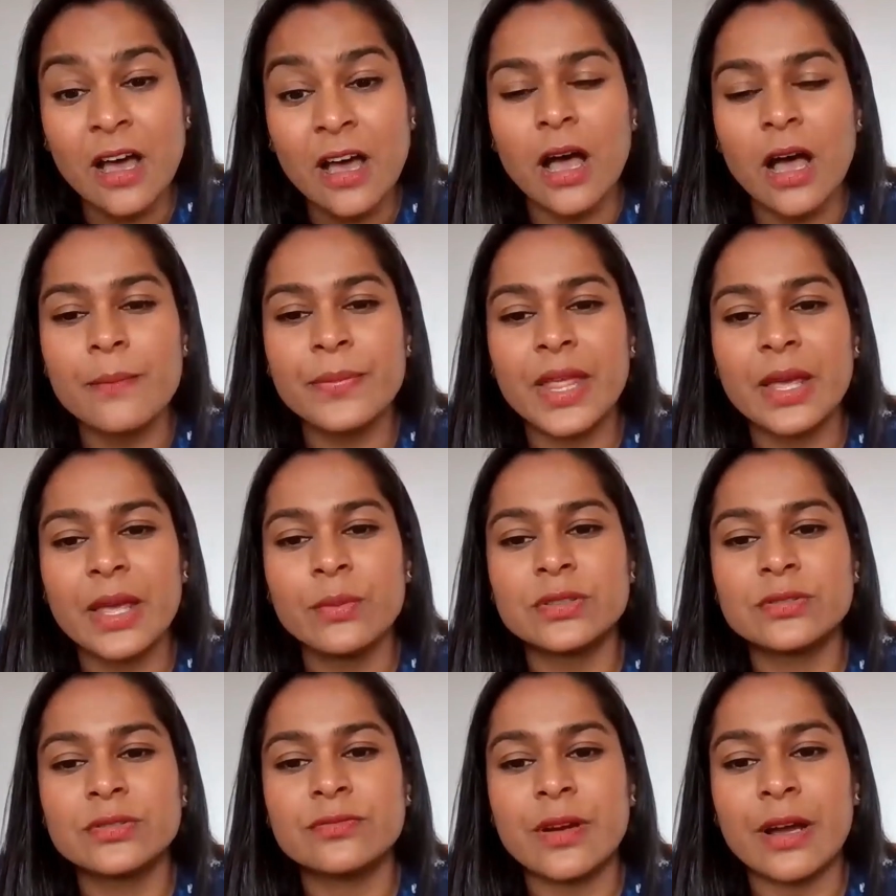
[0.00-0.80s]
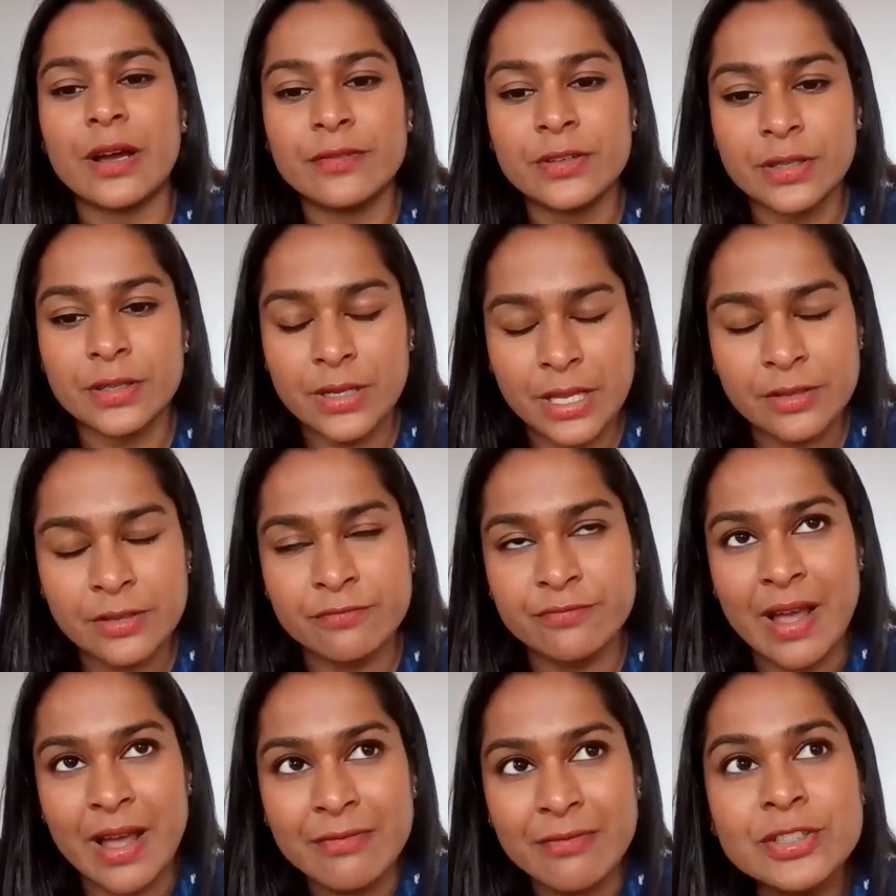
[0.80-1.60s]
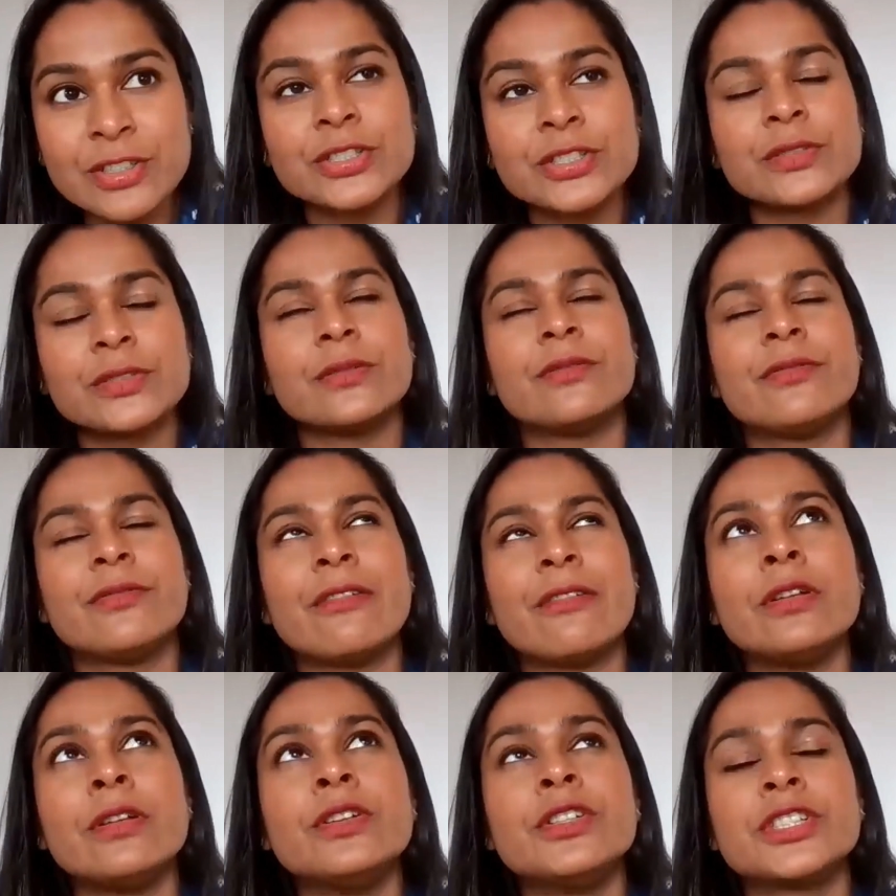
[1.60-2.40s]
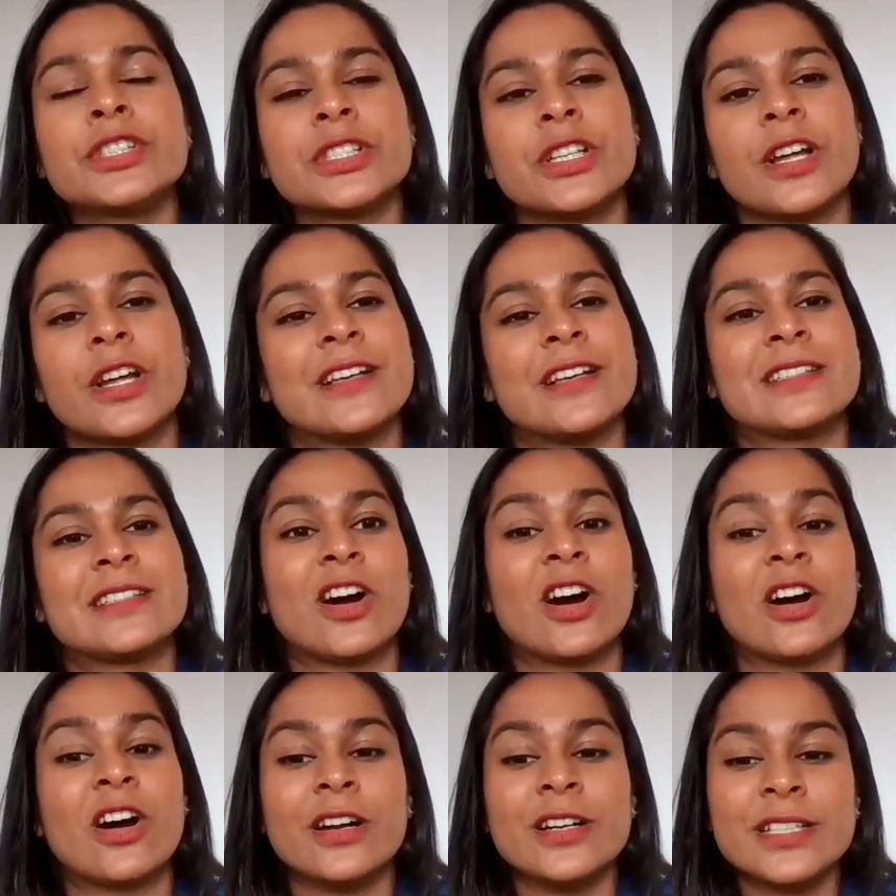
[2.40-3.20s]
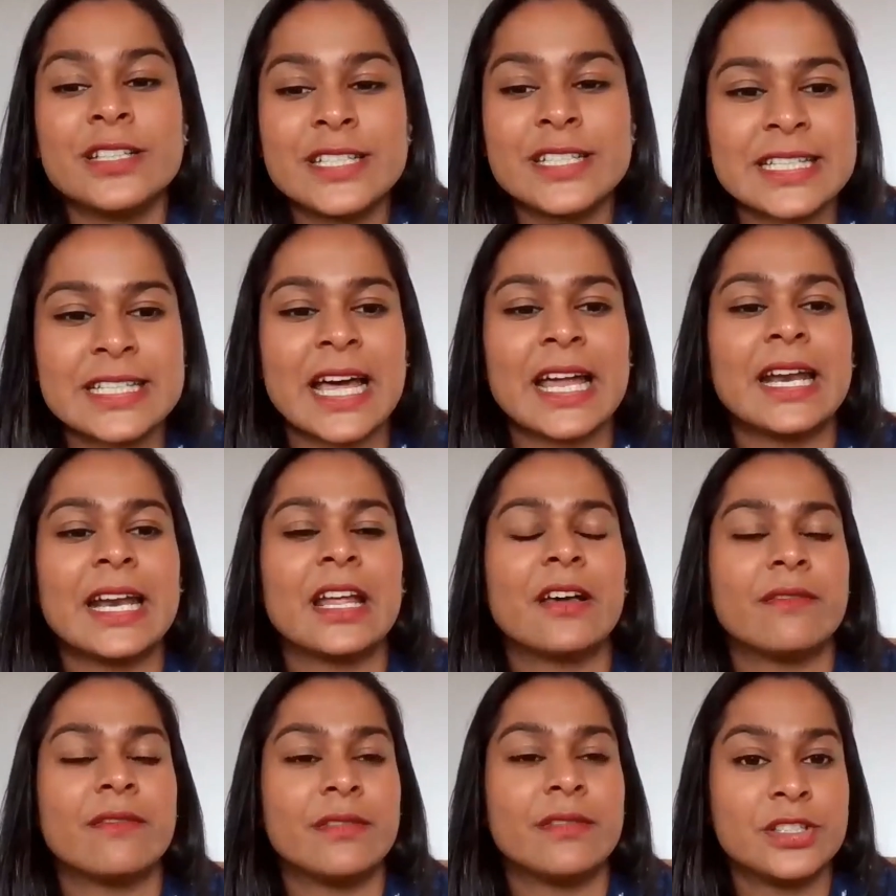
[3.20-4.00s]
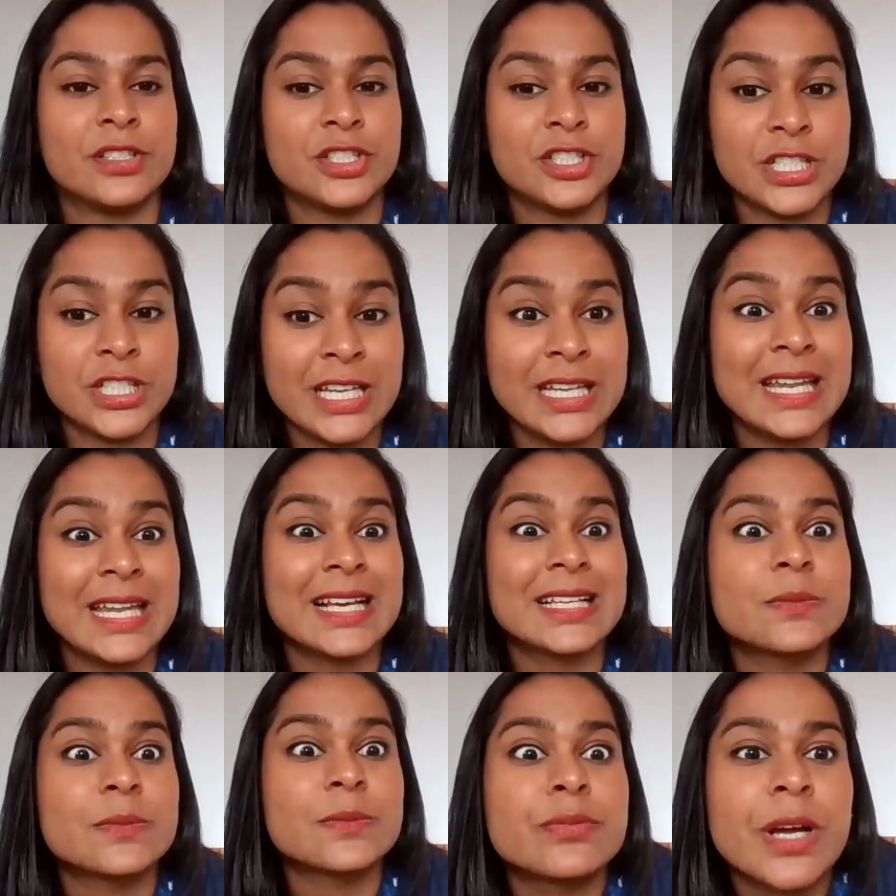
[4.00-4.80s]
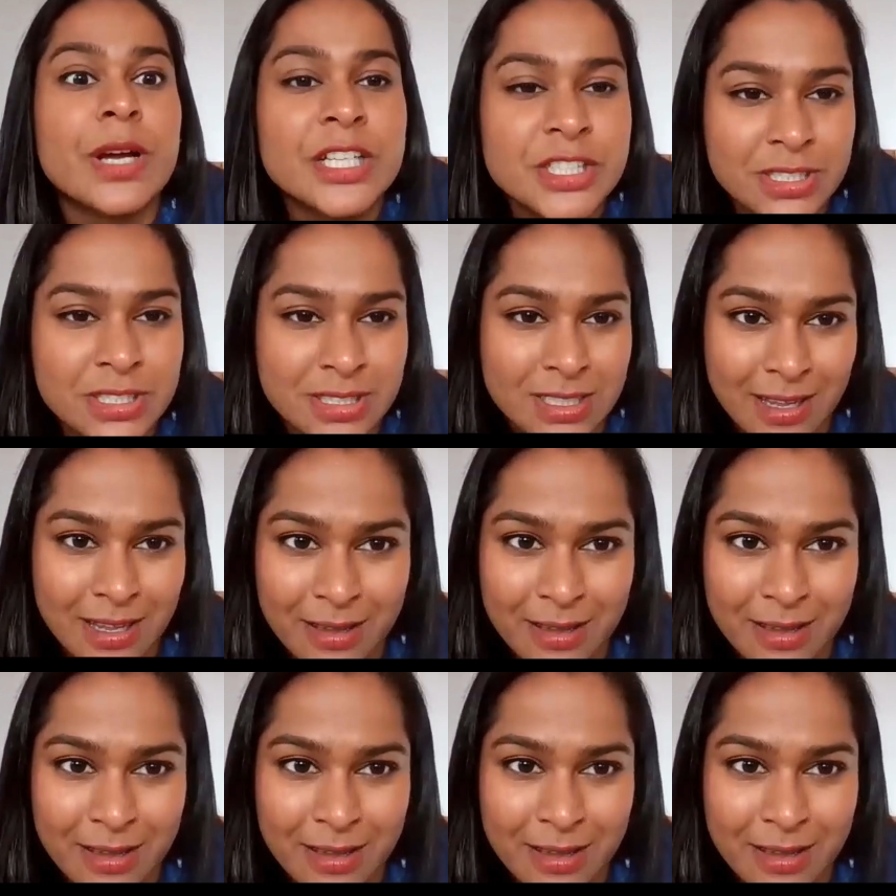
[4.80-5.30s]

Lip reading: It revolutionized our understanding of the gene expression.